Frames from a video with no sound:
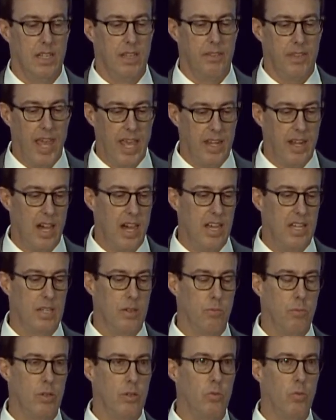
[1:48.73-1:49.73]
That Honda
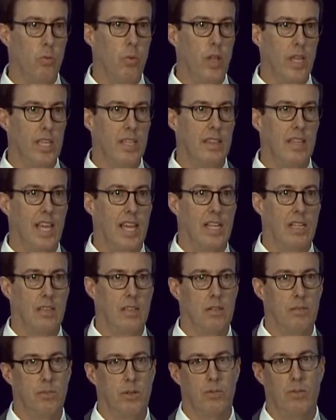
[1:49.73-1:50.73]
would win that
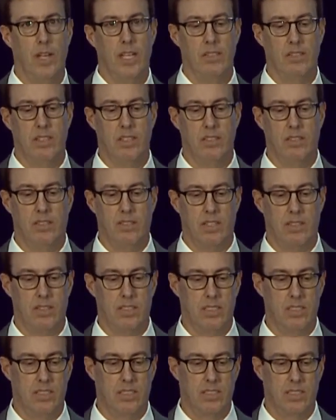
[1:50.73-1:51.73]
global racing
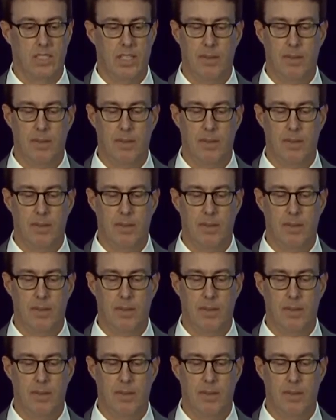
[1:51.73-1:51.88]
series